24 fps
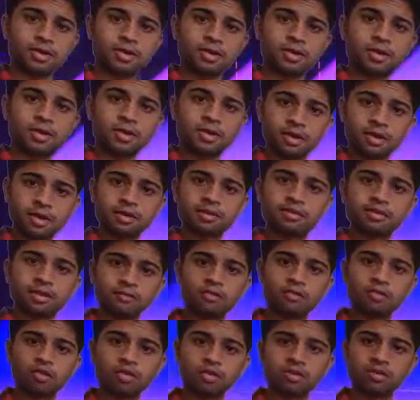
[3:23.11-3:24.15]
Yes, of
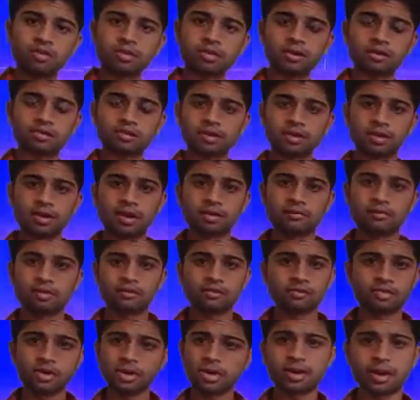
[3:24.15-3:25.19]
course, it's a graph of
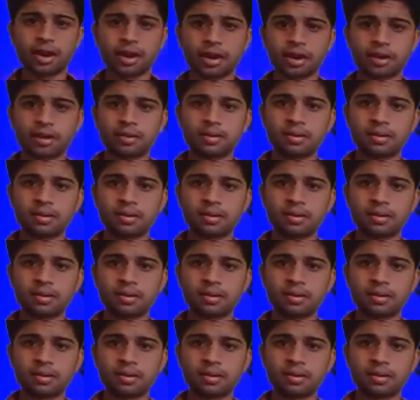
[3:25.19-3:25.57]
straight line,